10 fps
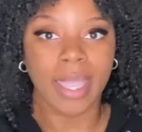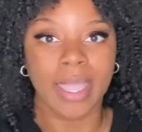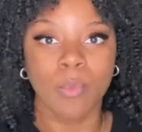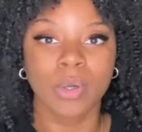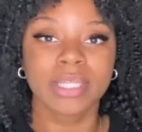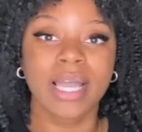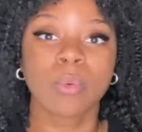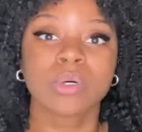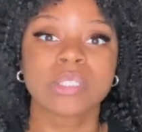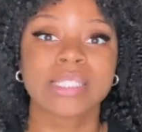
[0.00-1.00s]
and one thing I
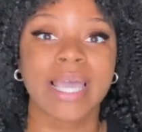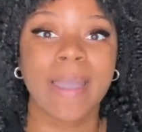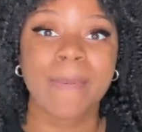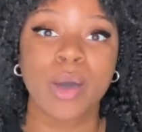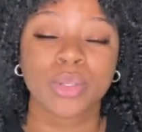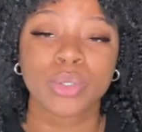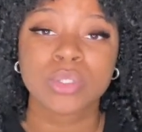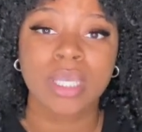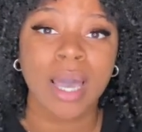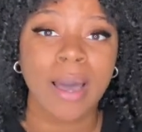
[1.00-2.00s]
will say about
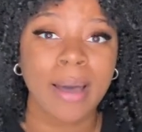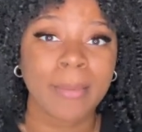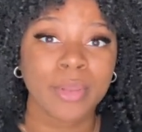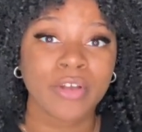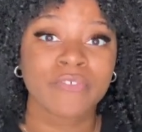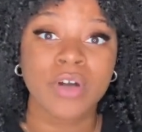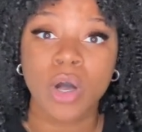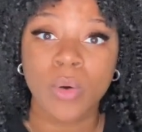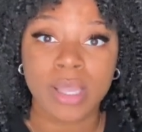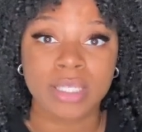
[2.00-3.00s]
using your
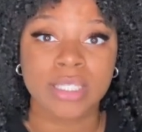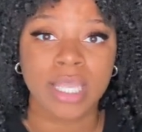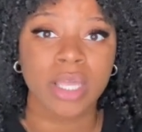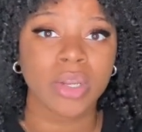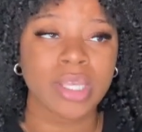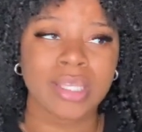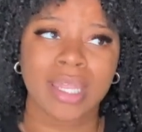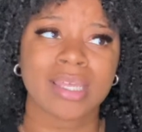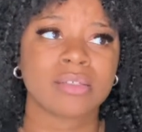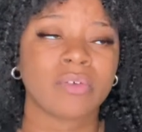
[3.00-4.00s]
phone as a scanner is that
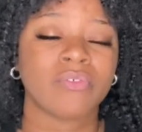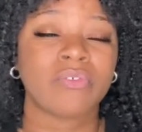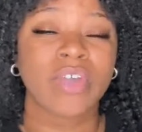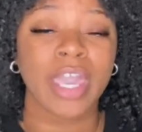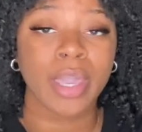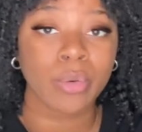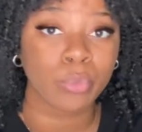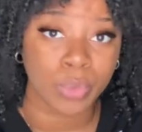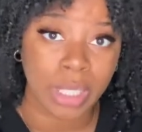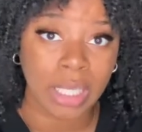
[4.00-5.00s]
it's
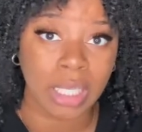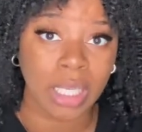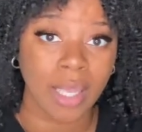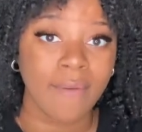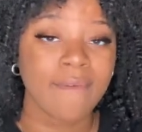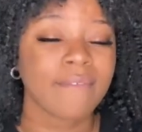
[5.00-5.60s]
very,